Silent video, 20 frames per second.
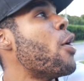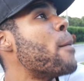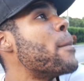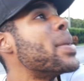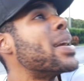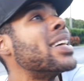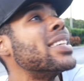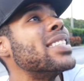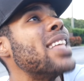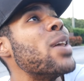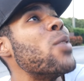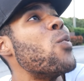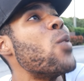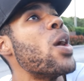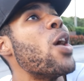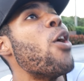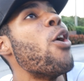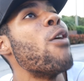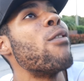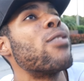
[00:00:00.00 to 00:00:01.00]
because they
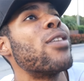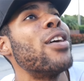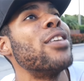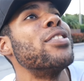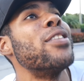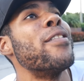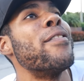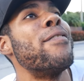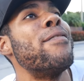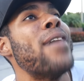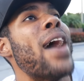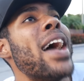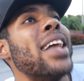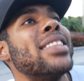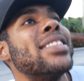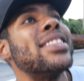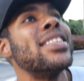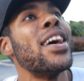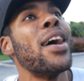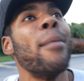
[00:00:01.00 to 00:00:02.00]
went over on their
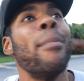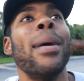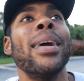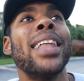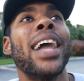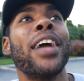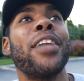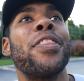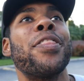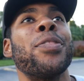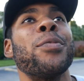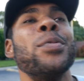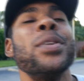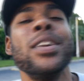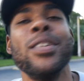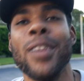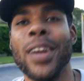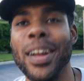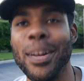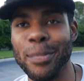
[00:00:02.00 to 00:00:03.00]
fats by like 3
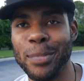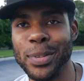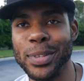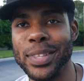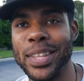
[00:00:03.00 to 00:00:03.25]
grams.